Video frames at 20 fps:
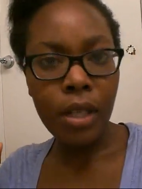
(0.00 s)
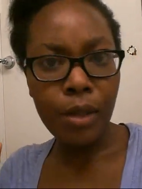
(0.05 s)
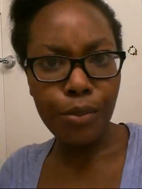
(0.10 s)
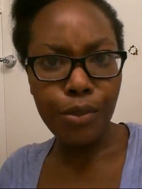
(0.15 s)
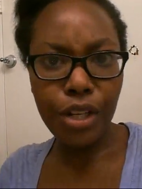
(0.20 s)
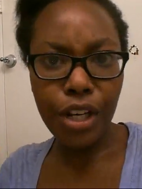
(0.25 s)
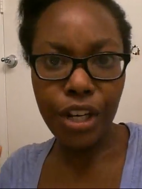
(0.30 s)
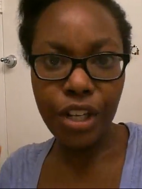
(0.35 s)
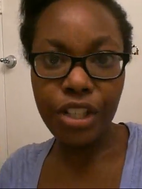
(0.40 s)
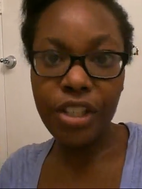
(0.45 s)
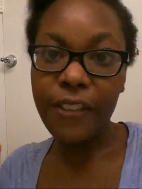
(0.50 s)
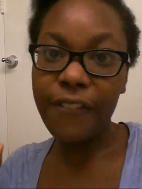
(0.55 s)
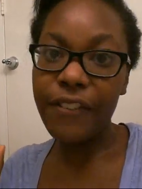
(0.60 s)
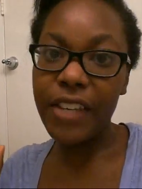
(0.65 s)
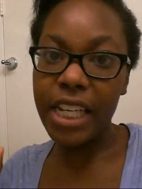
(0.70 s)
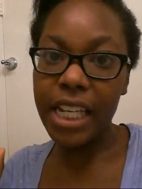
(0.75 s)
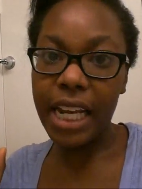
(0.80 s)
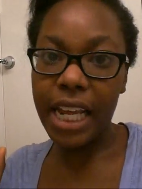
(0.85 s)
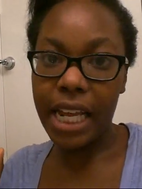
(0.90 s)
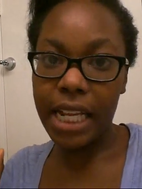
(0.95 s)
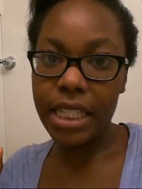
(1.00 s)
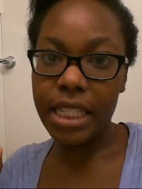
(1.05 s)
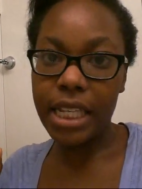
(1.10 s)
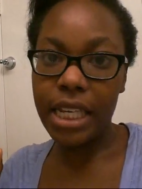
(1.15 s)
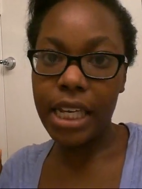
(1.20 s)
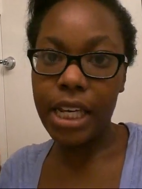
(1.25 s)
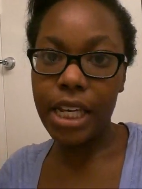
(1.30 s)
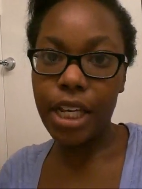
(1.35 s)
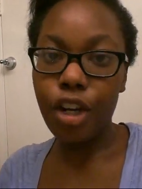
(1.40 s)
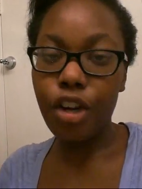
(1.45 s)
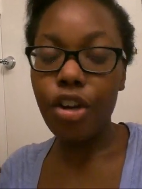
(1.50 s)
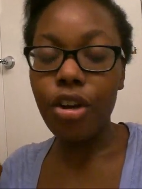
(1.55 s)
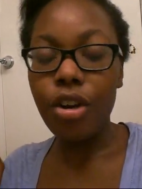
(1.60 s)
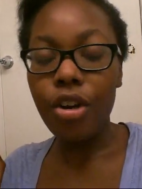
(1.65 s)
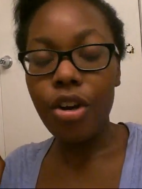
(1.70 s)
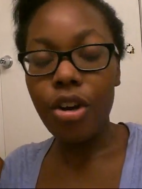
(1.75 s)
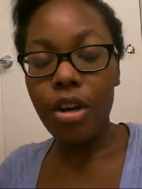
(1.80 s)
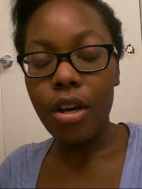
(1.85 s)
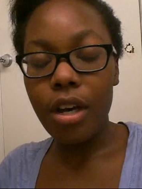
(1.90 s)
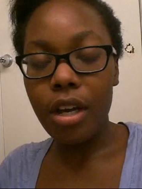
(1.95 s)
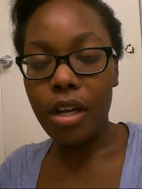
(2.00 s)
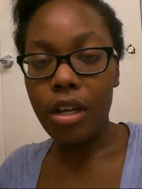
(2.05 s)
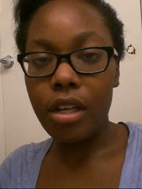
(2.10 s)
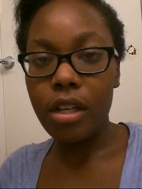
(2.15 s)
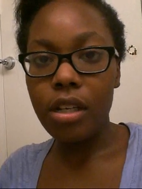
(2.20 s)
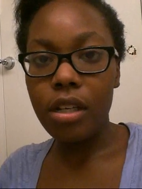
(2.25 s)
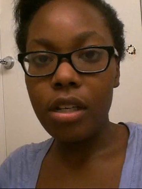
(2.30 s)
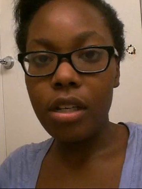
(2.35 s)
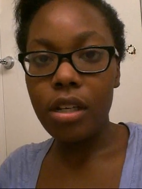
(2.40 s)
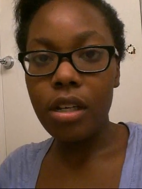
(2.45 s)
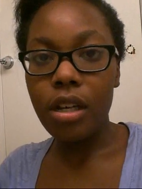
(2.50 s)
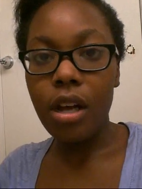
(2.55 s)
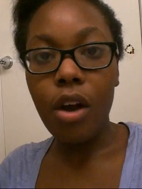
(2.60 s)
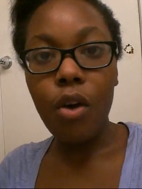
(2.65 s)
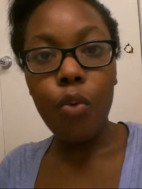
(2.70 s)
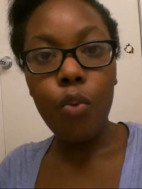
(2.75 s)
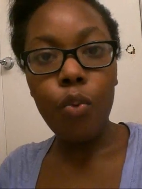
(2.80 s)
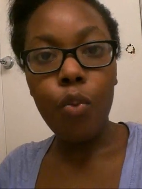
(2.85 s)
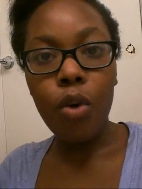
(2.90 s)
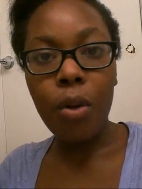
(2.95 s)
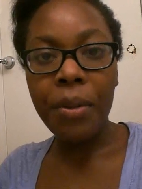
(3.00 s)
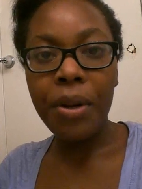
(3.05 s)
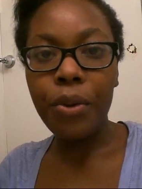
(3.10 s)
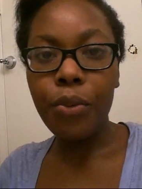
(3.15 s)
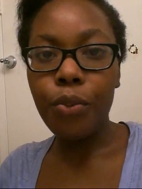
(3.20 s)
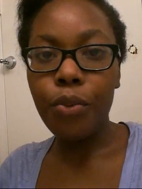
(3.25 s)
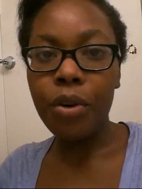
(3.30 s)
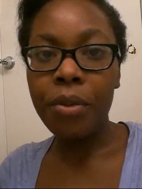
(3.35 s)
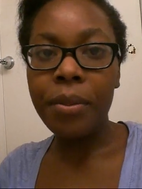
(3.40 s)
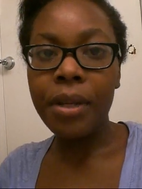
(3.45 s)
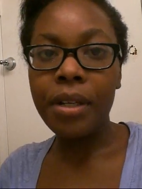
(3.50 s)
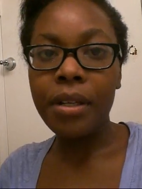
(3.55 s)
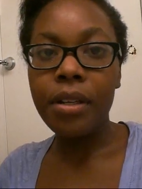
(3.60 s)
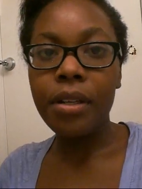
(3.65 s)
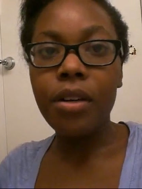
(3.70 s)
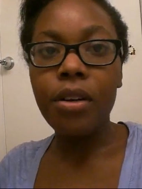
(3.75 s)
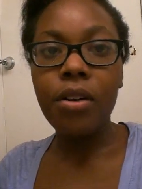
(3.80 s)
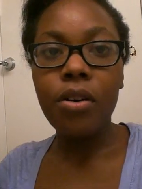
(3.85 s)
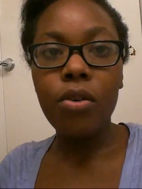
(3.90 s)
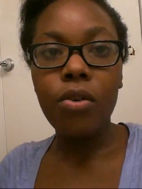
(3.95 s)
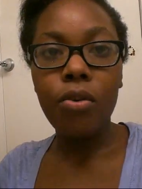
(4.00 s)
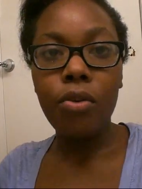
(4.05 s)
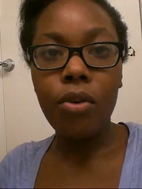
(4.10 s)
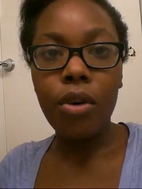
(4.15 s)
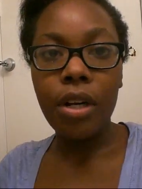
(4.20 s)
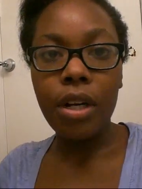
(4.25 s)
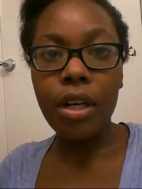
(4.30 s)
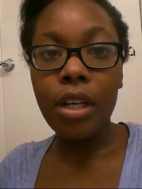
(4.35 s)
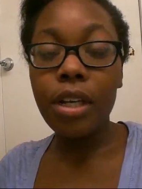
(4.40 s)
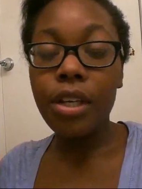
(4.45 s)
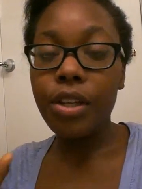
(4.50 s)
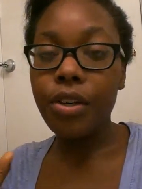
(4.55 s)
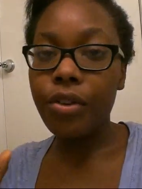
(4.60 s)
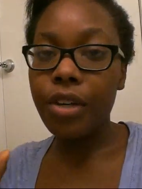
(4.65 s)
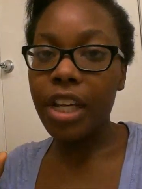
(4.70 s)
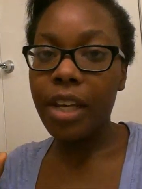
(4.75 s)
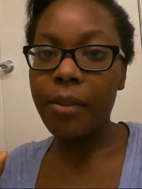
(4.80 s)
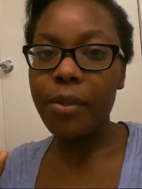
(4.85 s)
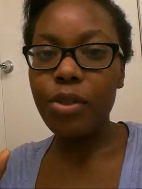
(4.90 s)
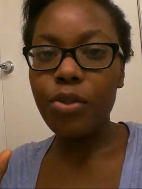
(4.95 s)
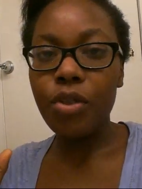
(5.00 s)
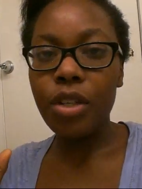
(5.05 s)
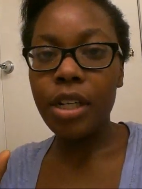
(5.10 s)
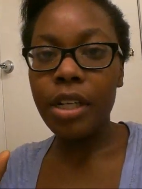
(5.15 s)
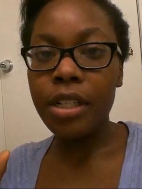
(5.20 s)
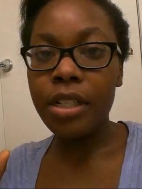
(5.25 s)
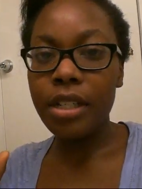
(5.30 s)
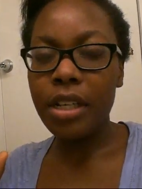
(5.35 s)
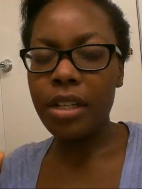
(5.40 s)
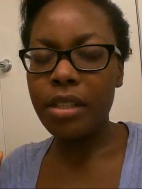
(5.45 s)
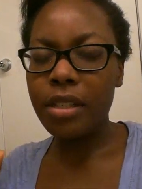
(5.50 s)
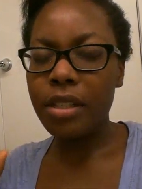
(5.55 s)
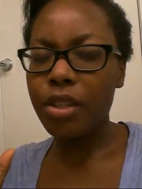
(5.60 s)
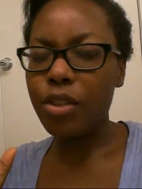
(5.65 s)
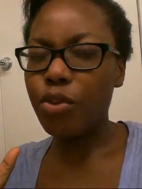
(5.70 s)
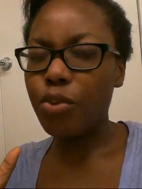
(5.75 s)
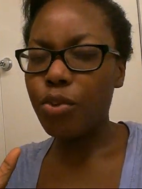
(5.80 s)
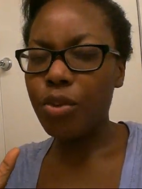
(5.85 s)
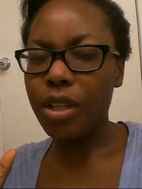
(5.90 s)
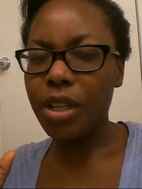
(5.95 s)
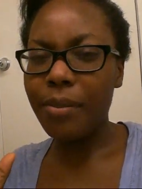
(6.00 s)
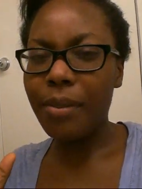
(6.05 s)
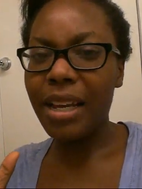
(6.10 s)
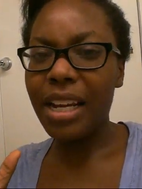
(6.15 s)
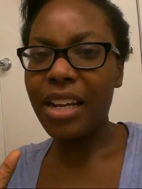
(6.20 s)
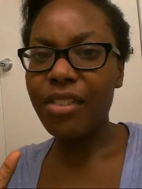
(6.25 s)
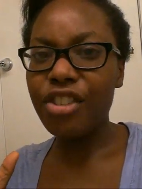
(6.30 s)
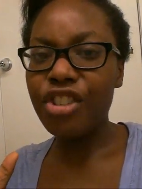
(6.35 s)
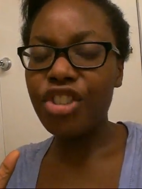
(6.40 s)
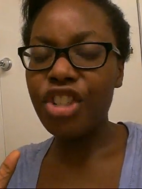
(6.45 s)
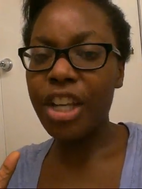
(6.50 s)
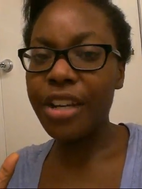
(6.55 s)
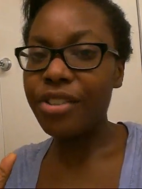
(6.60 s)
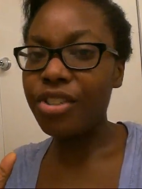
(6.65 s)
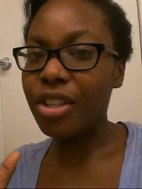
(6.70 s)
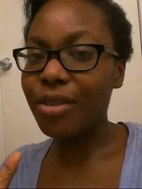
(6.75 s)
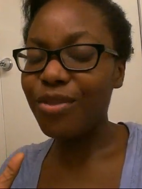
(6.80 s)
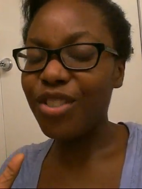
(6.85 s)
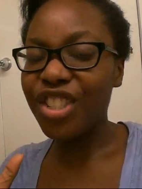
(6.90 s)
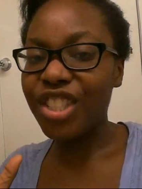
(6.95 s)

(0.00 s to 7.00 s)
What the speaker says: I'm talking to Be Nasty here. Honey, woman to woman. 1, your name is really disgusting. You really might have to change it. I'm